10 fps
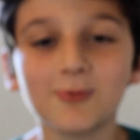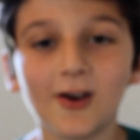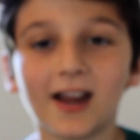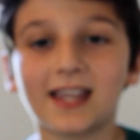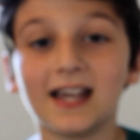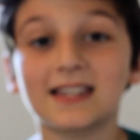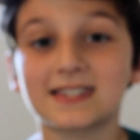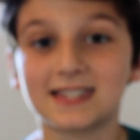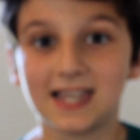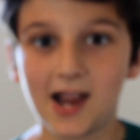where it
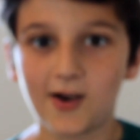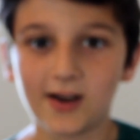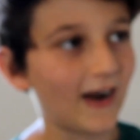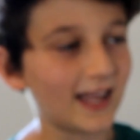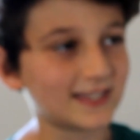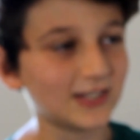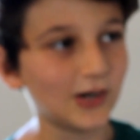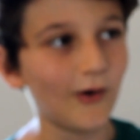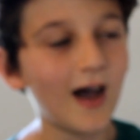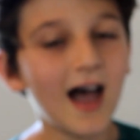gets scary. Alright,
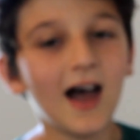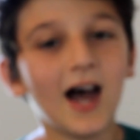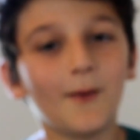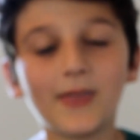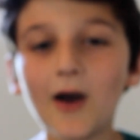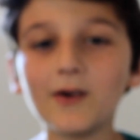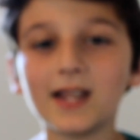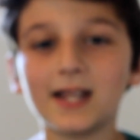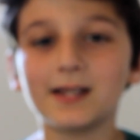so without